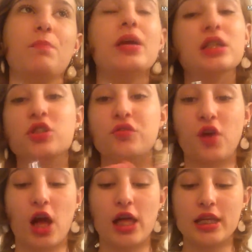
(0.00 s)
pink
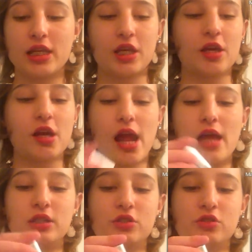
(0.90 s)
chiffon in here,
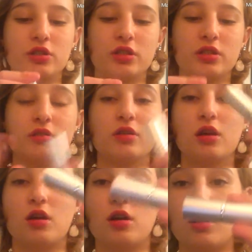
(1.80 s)
and you just
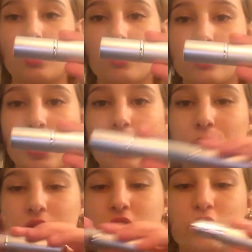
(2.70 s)
close it
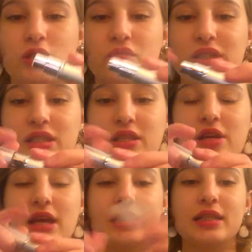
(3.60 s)
up. So it just fits in
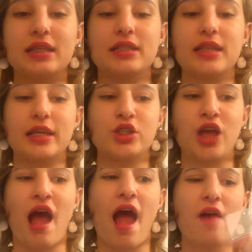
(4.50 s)
there nicely, stays
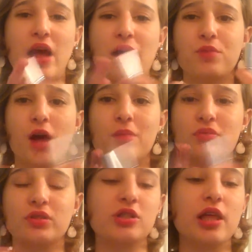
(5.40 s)
shut. I haven't had
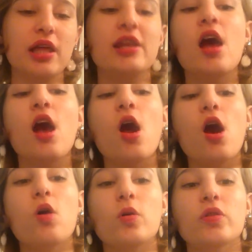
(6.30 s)
problems with the lid
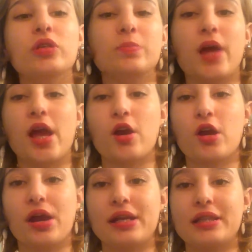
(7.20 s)
or the sprayer
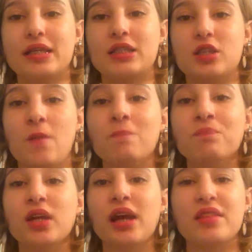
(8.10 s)
or anything. So
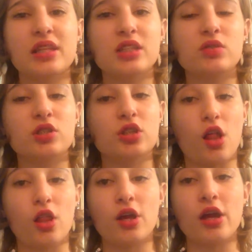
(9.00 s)
I think this was a
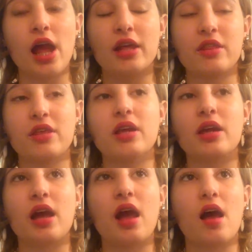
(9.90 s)
dollar, and I think